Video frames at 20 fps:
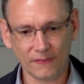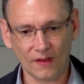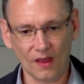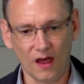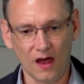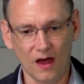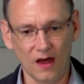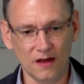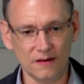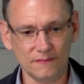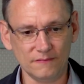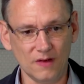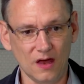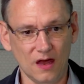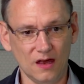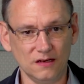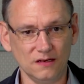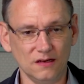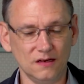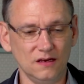
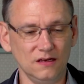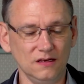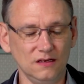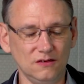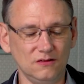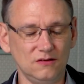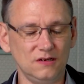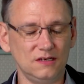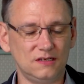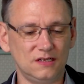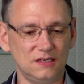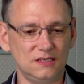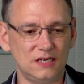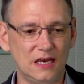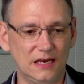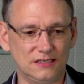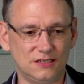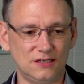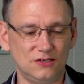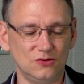And you need to
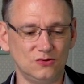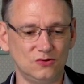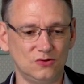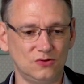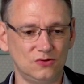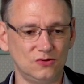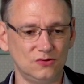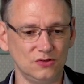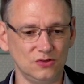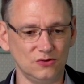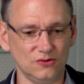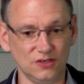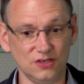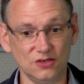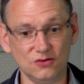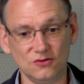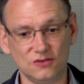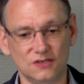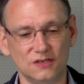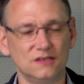test your
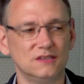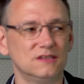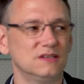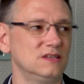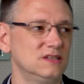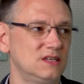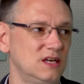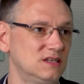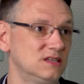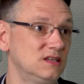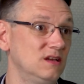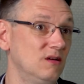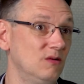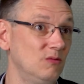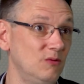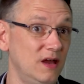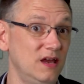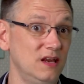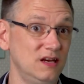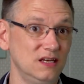users and test their
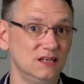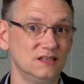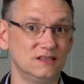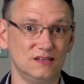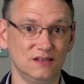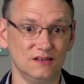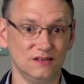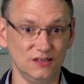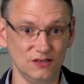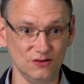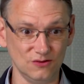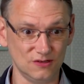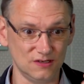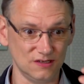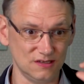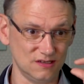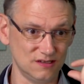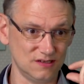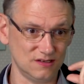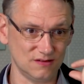awareness.
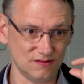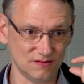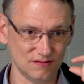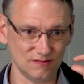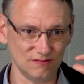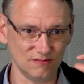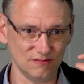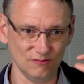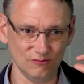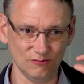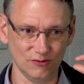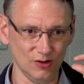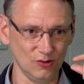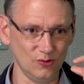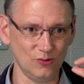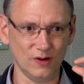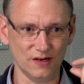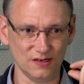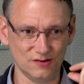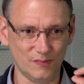Users will
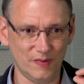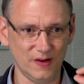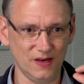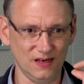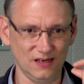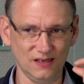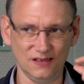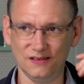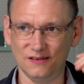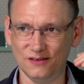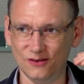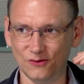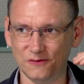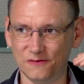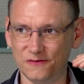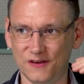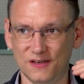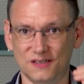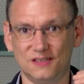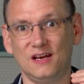always be your
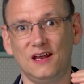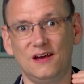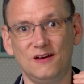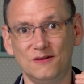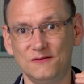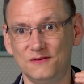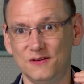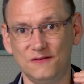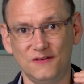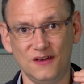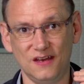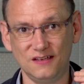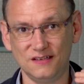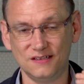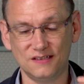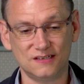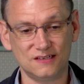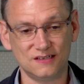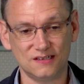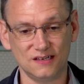first layer of
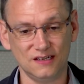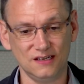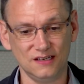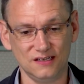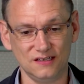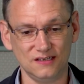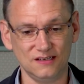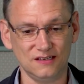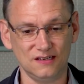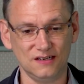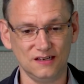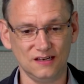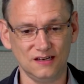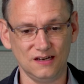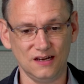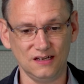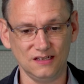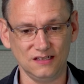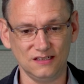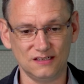defense in
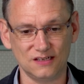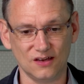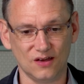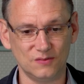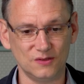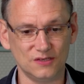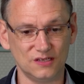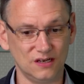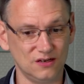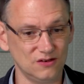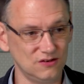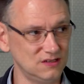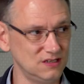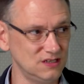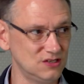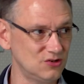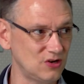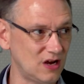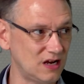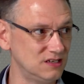any cybersecurity
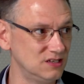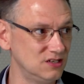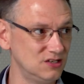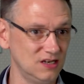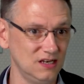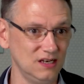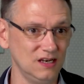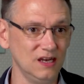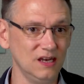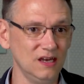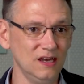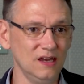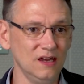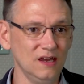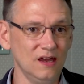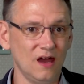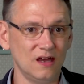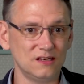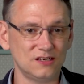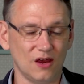strategy.
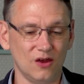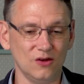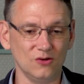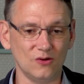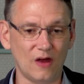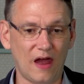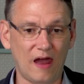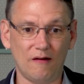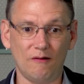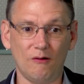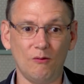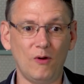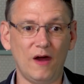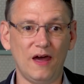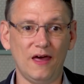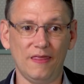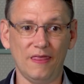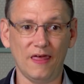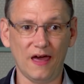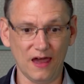So how
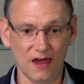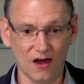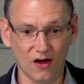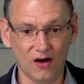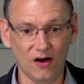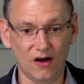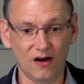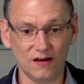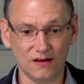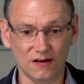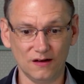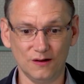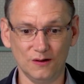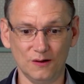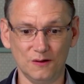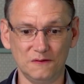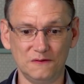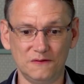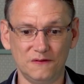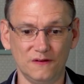aware they are
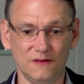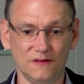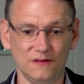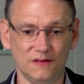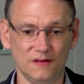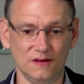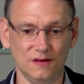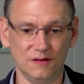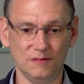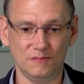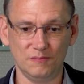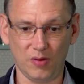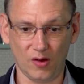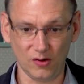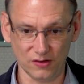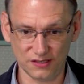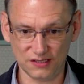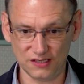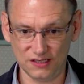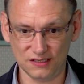of the
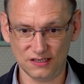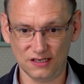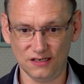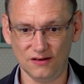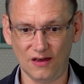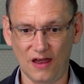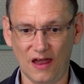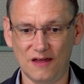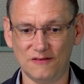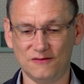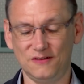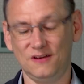policies that you have.